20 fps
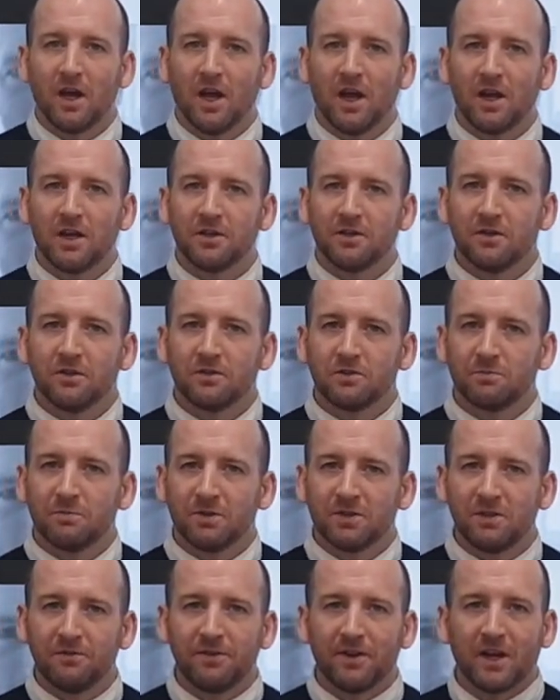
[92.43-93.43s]
And
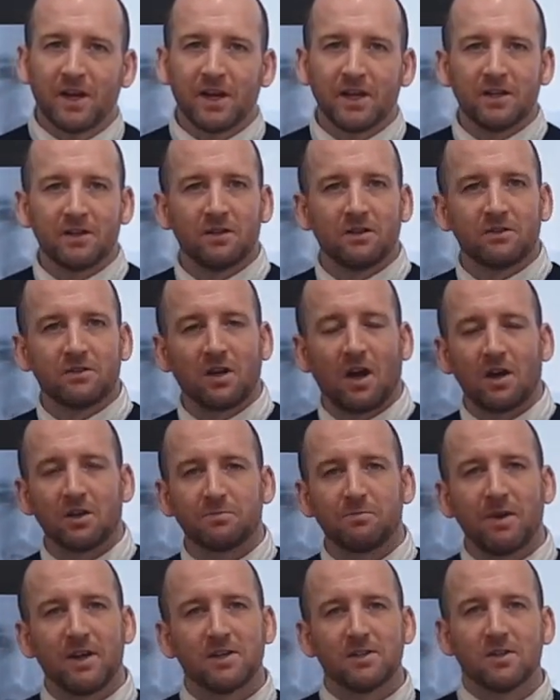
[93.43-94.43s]
specifically
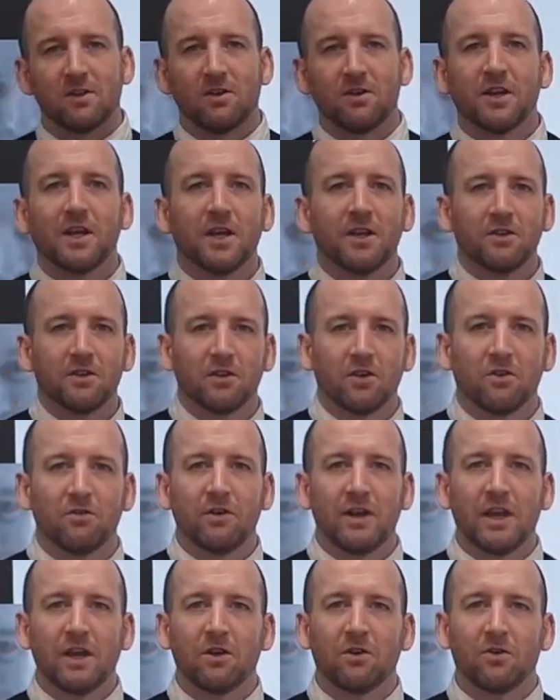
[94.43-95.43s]
task-based learning in the
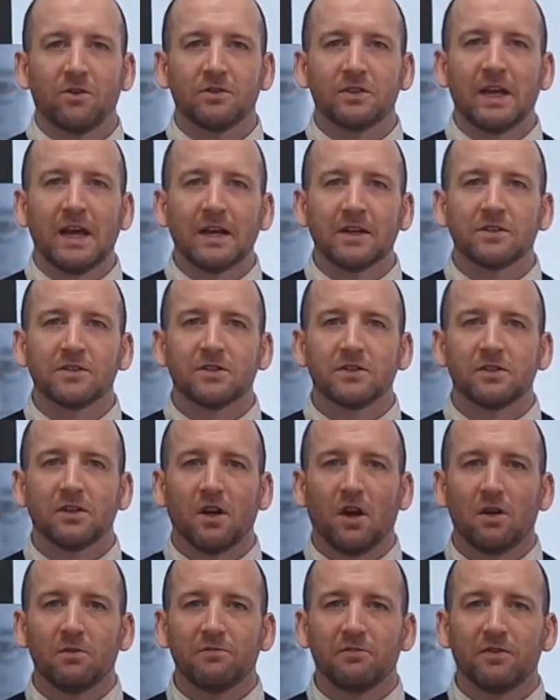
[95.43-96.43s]
Korean context.
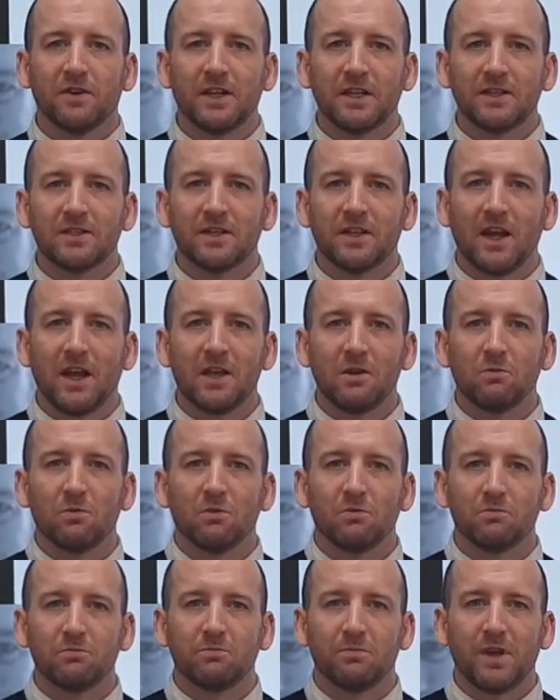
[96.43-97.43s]
Hopefully today
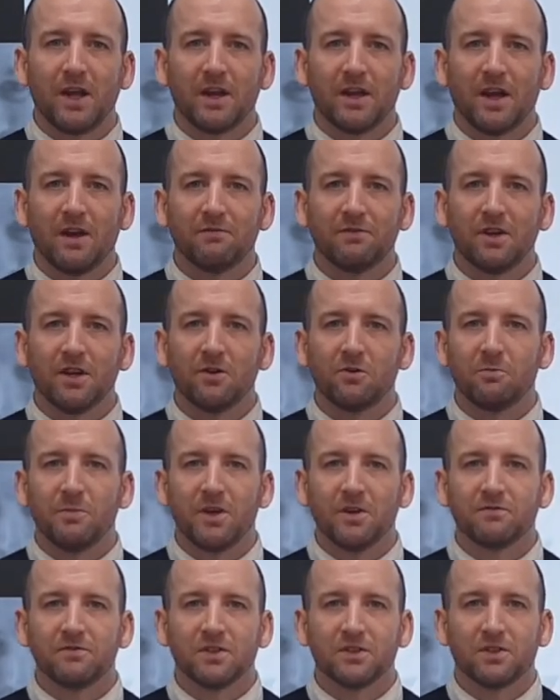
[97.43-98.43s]
we'll be able to have a little bit
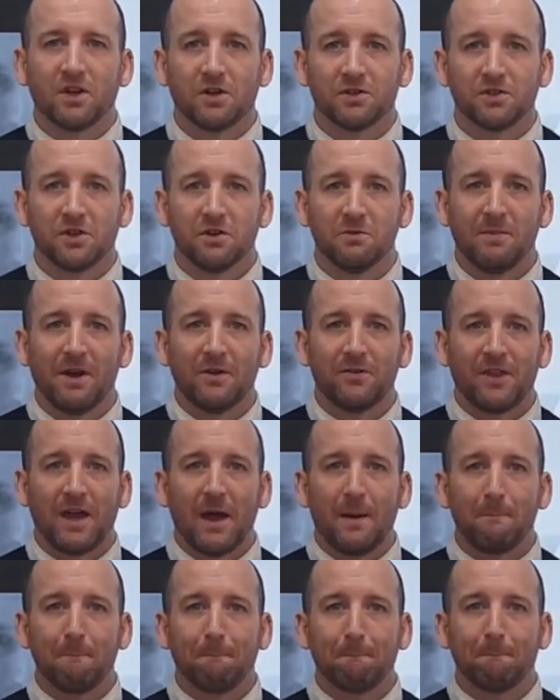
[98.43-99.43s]
of discussion about
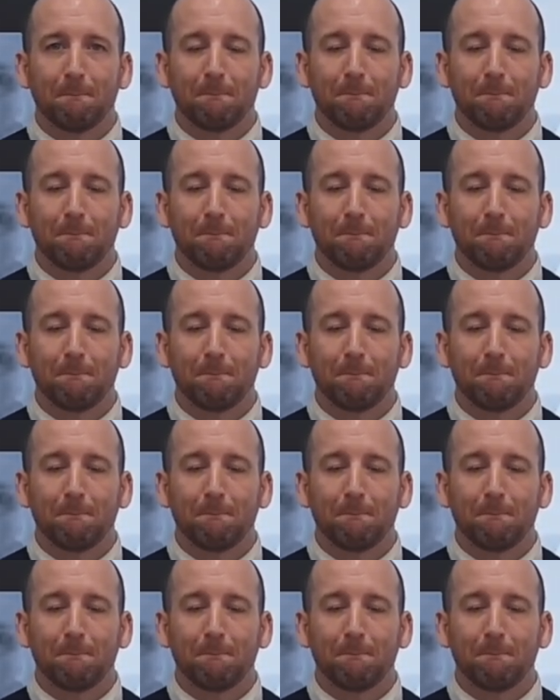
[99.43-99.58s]
that.